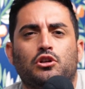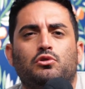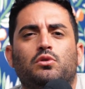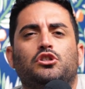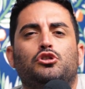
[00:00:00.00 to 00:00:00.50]

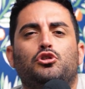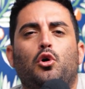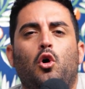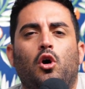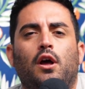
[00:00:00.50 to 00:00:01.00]
to
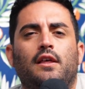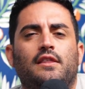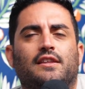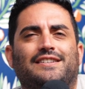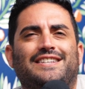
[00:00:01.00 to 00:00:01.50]
enjoy
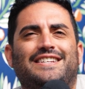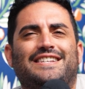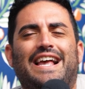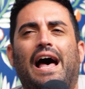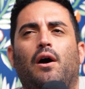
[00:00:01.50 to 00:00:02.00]
the
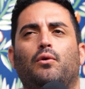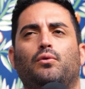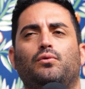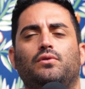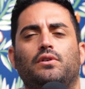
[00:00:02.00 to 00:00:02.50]

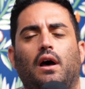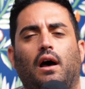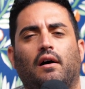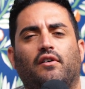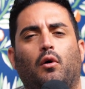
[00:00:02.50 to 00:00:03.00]
sound
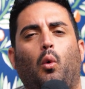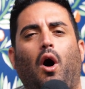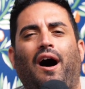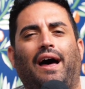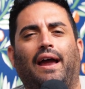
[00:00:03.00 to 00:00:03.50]
of a
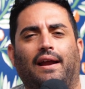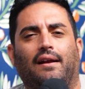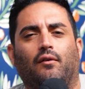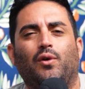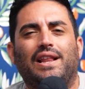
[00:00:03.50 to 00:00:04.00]

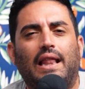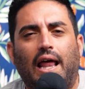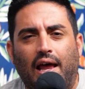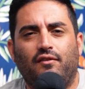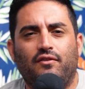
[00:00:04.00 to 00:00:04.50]
wine. We
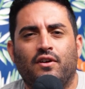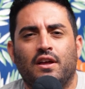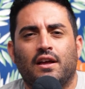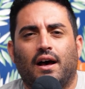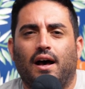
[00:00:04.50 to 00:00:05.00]
love
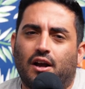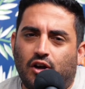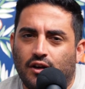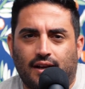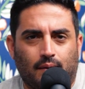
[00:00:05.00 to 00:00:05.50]
a
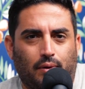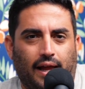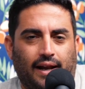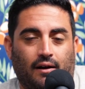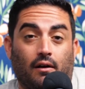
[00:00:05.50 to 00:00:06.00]
good
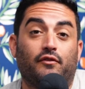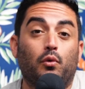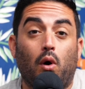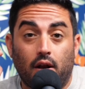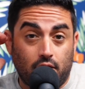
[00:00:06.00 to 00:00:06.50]
complaint here. And if
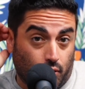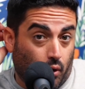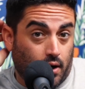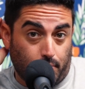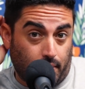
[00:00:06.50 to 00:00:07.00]
you want
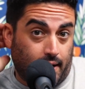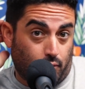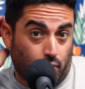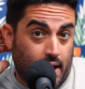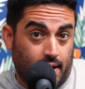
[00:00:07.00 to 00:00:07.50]
your
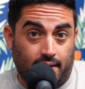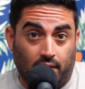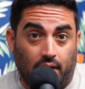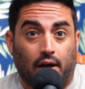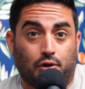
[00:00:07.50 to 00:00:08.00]
complaint read in
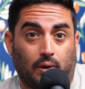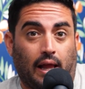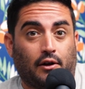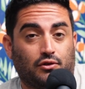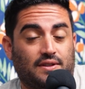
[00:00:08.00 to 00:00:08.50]
the Luxury
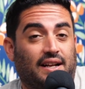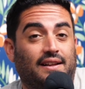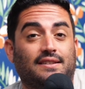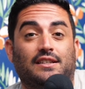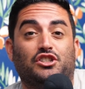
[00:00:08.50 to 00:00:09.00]
Lounge, you send
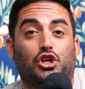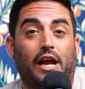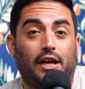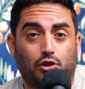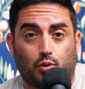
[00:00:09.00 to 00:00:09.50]
it to
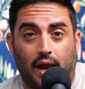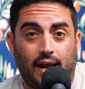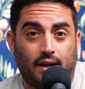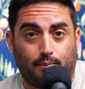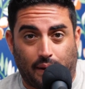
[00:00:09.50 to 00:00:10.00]

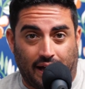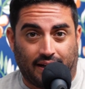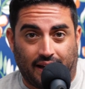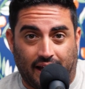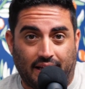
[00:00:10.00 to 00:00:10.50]
JTrain
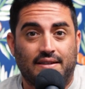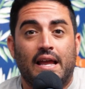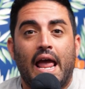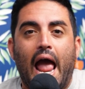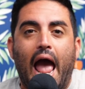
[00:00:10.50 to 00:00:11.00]
Podcast
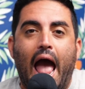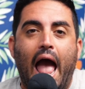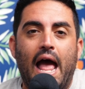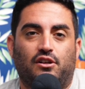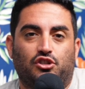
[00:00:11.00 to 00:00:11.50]

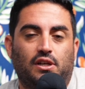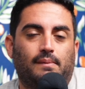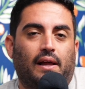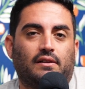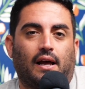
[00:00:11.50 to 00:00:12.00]
at
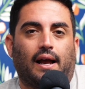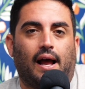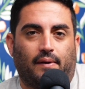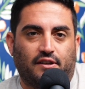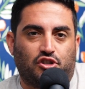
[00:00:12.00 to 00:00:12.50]

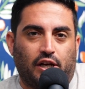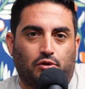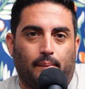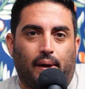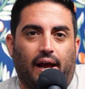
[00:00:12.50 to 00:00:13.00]
gmail.com. That's
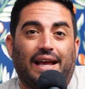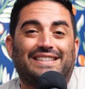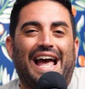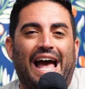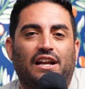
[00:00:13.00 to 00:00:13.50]
JTrain
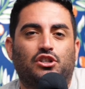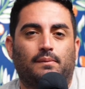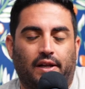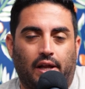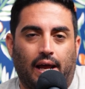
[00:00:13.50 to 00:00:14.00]
Podcast at
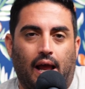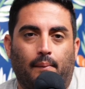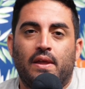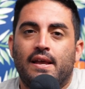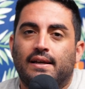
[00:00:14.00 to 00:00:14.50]

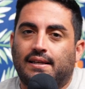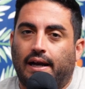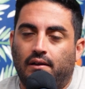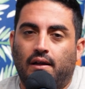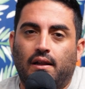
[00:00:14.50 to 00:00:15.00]
gmail.com.
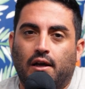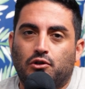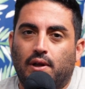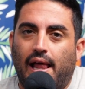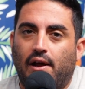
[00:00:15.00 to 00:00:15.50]
Title it
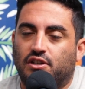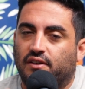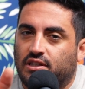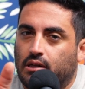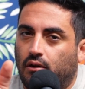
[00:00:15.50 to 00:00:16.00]
Luxury Lounge. Give
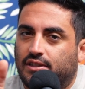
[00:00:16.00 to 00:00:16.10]
us a little